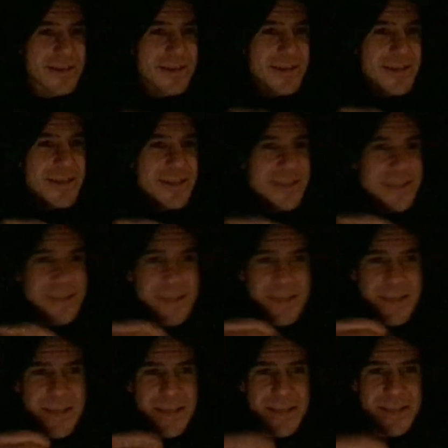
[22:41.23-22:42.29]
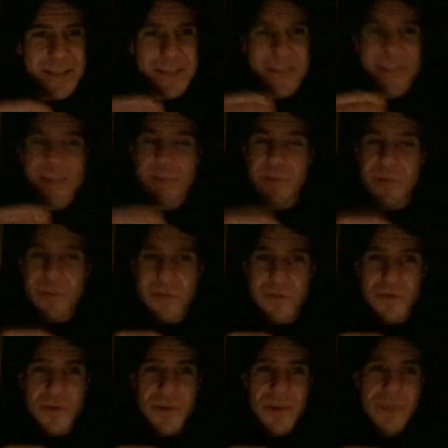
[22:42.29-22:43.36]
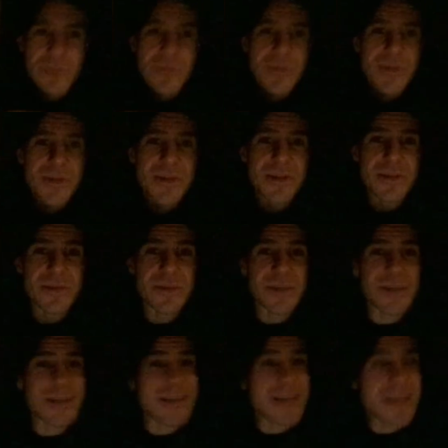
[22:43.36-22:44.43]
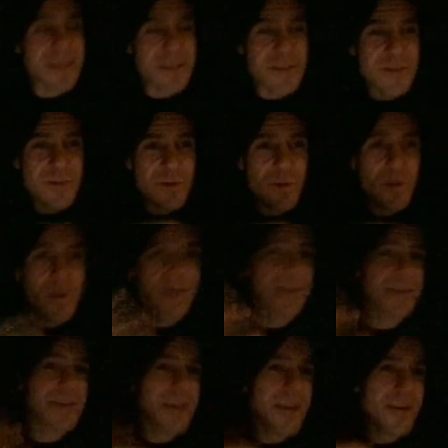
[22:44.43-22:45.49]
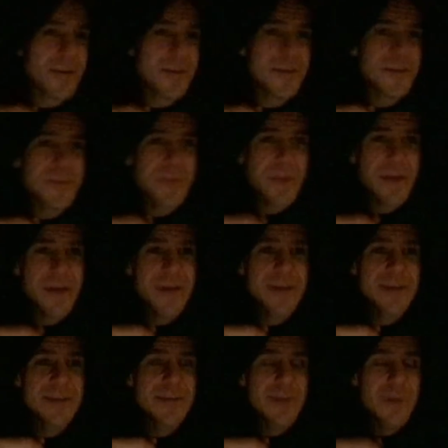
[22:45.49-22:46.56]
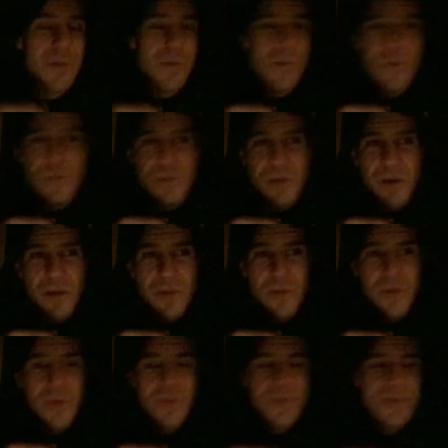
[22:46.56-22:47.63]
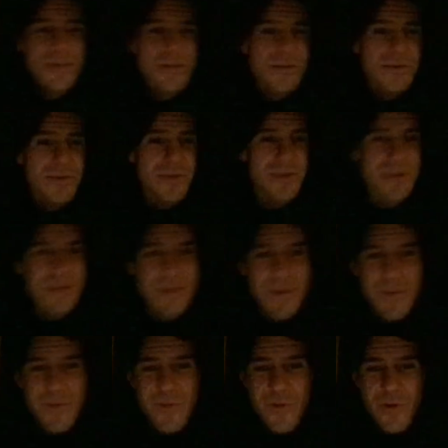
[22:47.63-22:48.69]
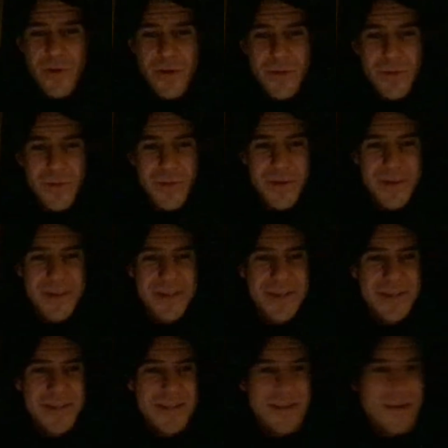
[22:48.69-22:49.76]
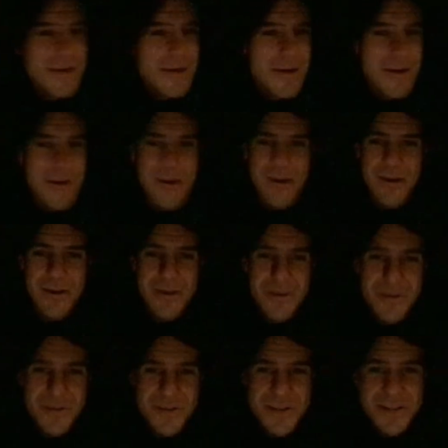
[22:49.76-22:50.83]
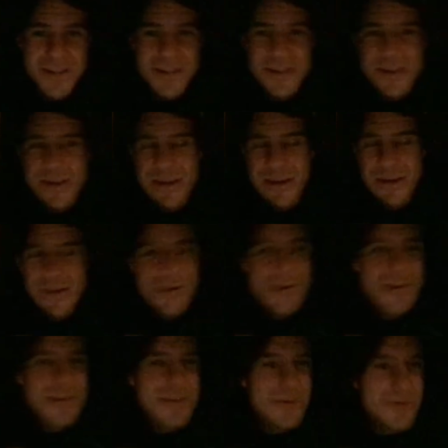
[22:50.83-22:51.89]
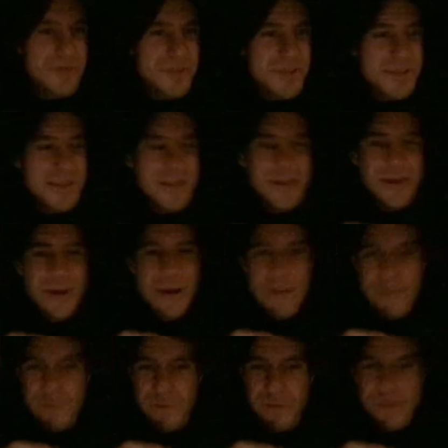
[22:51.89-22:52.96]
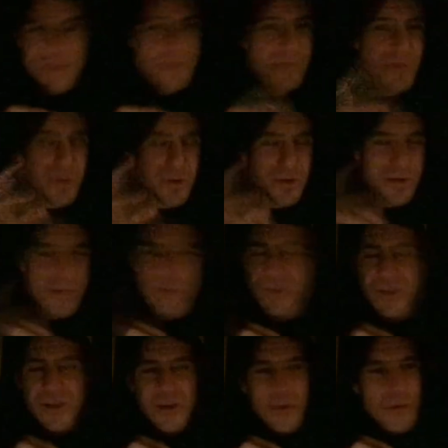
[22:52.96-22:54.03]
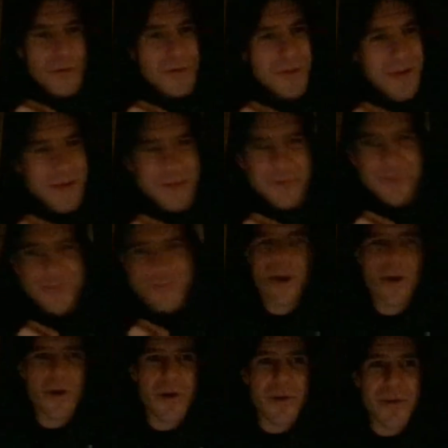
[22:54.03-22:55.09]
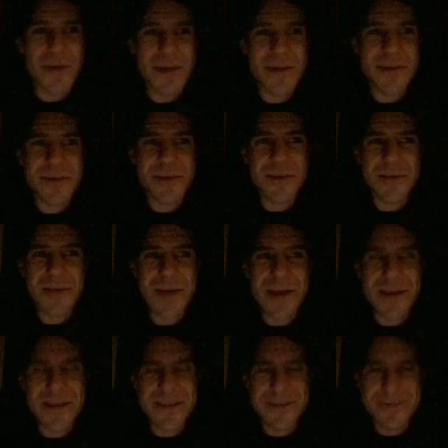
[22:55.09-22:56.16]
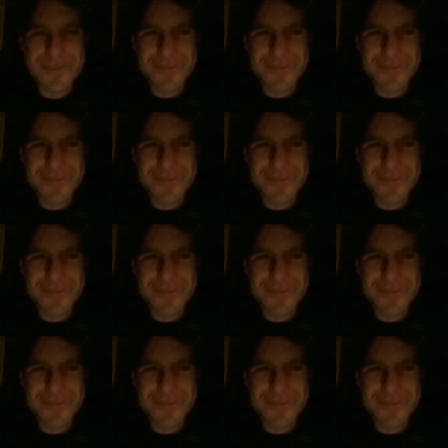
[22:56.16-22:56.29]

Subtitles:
this is Stable Diffusion implemented using TensorFlow and Keras by Divam Gupta. Props to Divam for implementing this. This is a serious effort not to be joked about. All right, back to me in the past.